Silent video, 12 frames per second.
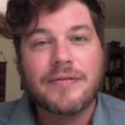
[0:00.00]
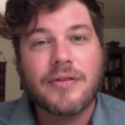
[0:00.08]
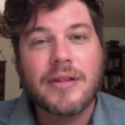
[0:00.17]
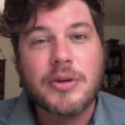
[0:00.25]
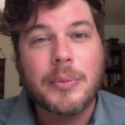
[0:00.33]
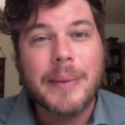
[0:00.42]
for
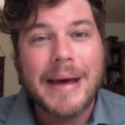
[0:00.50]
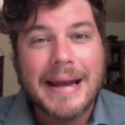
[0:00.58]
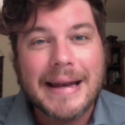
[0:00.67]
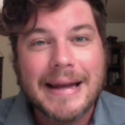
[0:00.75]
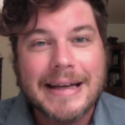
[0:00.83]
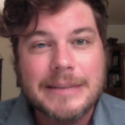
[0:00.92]
the
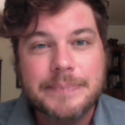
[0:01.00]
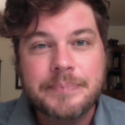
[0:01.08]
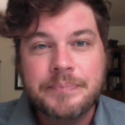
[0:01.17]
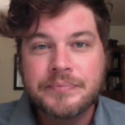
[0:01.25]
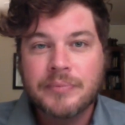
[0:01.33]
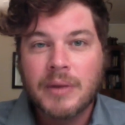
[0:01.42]
domain name.
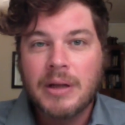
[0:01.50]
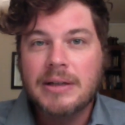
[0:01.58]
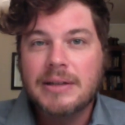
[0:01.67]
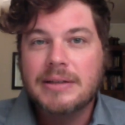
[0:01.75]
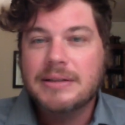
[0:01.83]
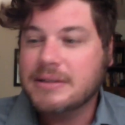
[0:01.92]

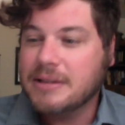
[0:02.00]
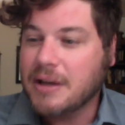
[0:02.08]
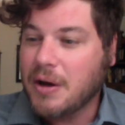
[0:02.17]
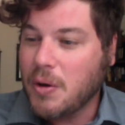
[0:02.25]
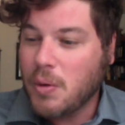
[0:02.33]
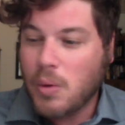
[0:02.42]

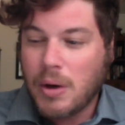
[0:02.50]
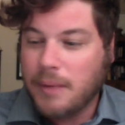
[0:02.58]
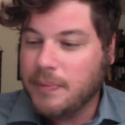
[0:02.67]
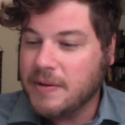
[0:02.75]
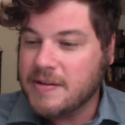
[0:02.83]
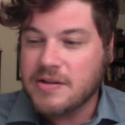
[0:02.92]

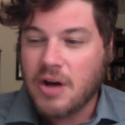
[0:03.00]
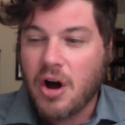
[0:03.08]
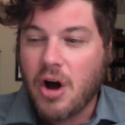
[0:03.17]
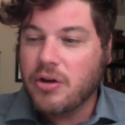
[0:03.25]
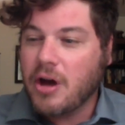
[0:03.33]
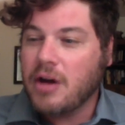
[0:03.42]
So this is
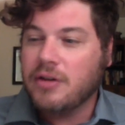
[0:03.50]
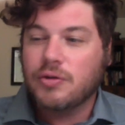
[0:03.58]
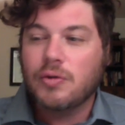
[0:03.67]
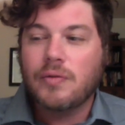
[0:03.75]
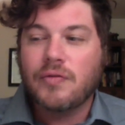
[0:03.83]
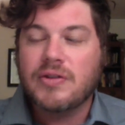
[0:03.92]
all you got to
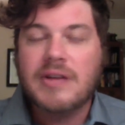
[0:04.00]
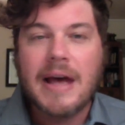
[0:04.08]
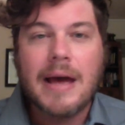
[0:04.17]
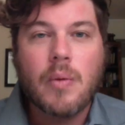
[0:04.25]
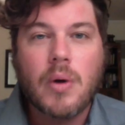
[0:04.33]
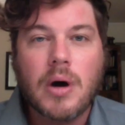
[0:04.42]
do for
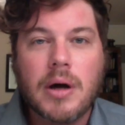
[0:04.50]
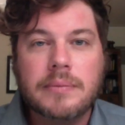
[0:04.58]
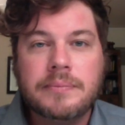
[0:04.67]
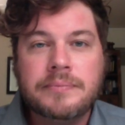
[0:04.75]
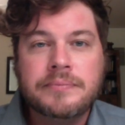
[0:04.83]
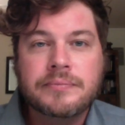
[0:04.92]
day
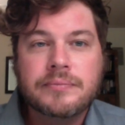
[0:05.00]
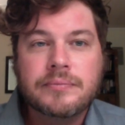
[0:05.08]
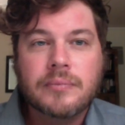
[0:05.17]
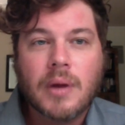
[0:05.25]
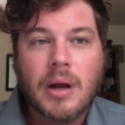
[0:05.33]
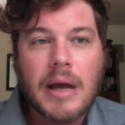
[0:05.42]
1.
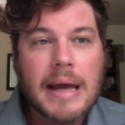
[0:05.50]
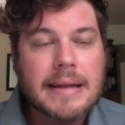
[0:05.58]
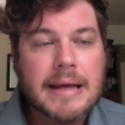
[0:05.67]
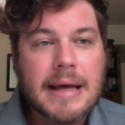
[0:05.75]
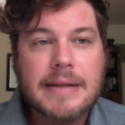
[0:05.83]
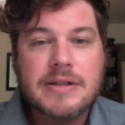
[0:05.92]

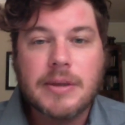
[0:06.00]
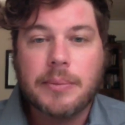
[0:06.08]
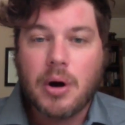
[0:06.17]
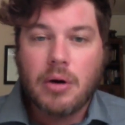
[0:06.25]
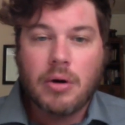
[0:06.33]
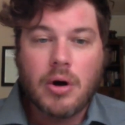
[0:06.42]
And then
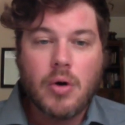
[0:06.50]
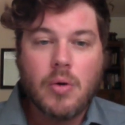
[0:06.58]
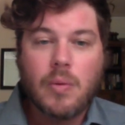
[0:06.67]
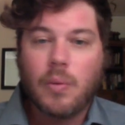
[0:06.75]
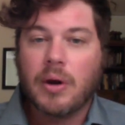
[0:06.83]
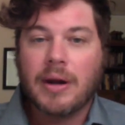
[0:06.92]

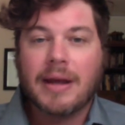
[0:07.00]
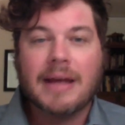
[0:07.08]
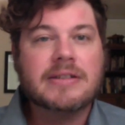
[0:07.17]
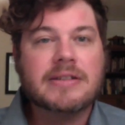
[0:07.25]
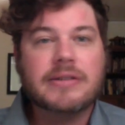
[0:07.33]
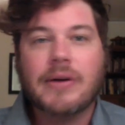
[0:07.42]
tomorrow we're going to
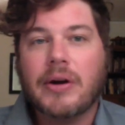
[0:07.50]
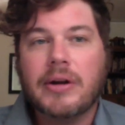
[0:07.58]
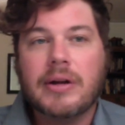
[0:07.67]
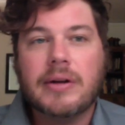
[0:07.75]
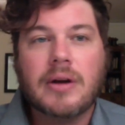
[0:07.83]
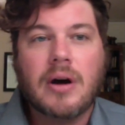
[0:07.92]
get
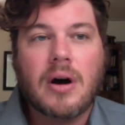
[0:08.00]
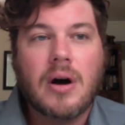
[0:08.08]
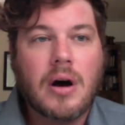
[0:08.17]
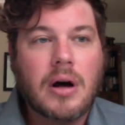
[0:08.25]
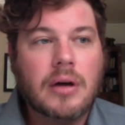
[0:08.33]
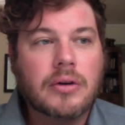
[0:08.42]
started
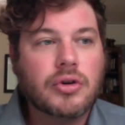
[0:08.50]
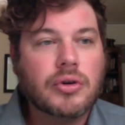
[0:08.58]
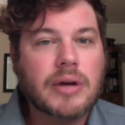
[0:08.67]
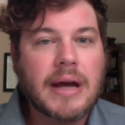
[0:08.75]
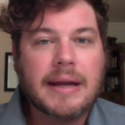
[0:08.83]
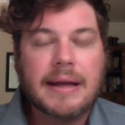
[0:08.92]
on
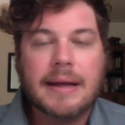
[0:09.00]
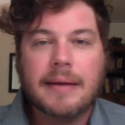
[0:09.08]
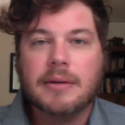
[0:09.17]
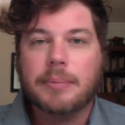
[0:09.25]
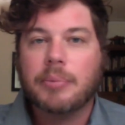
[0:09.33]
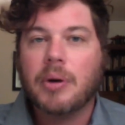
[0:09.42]

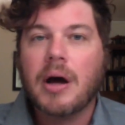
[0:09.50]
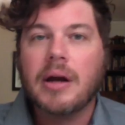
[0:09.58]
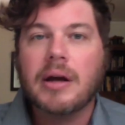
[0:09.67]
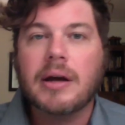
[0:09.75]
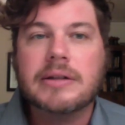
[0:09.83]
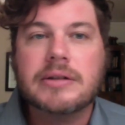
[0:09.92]
creating the
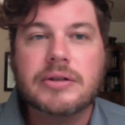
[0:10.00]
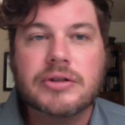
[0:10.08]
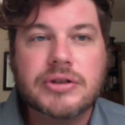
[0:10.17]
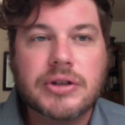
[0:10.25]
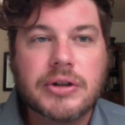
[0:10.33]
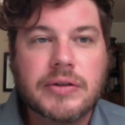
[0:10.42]
product or
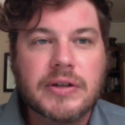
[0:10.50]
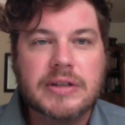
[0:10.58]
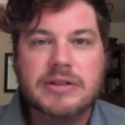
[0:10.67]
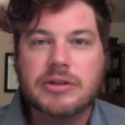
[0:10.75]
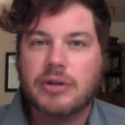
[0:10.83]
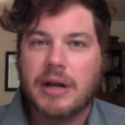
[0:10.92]

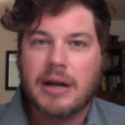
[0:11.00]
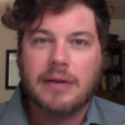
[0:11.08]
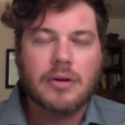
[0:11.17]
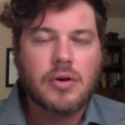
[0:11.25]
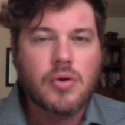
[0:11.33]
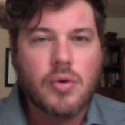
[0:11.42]
service, creating
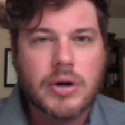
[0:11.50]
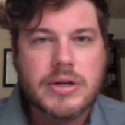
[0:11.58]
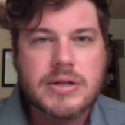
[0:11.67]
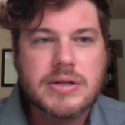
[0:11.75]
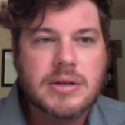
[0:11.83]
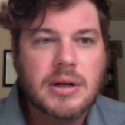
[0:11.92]
the
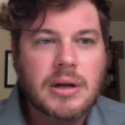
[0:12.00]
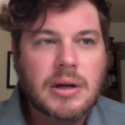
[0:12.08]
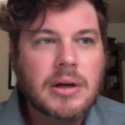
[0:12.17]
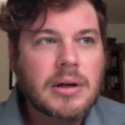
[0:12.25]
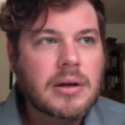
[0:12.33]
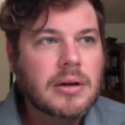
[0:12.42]
course,
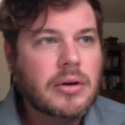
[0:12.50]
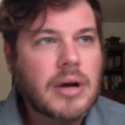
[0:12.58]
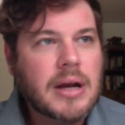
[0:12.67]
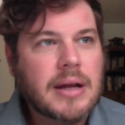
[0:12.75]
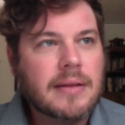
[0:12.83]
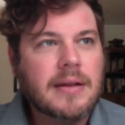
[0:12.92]

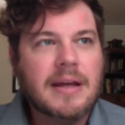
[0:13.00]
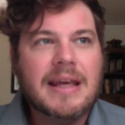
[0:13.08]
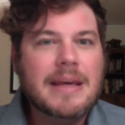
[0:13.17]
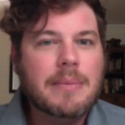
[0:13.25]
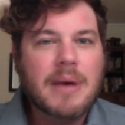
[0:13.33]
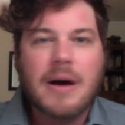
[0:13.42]
creating the
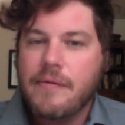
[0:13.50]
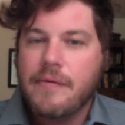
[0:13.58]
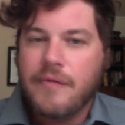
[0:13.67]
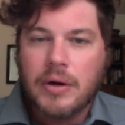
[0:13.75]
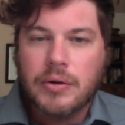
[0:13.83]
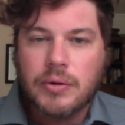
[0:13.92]
email
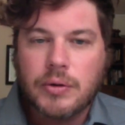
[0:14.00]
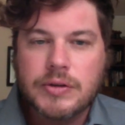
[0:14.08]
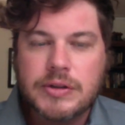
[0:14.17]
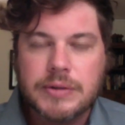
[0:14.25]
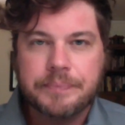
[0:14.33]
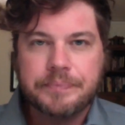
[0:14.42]
funnels,